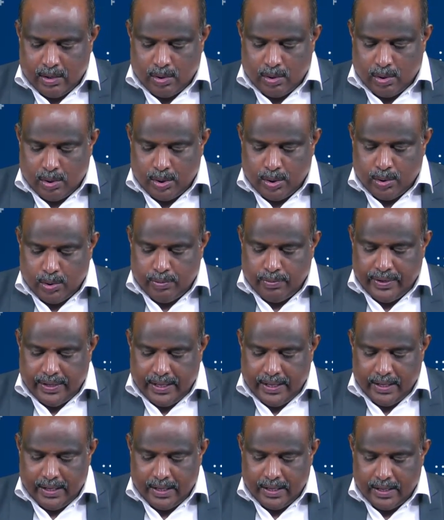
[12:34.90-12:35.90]
rho u
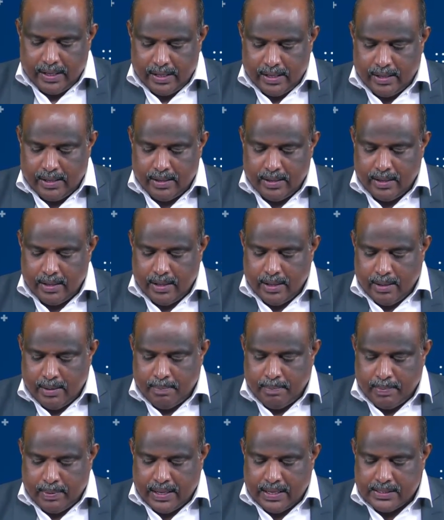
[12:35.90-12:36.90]
v
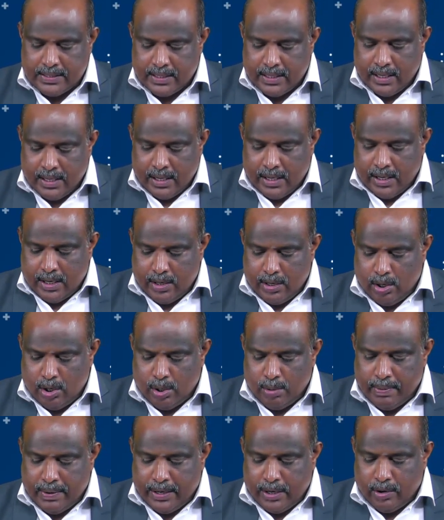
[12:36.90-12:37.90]
plus
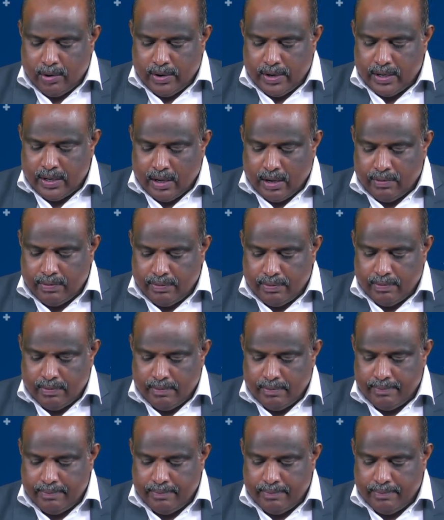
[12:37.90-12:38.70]
dou by dou y of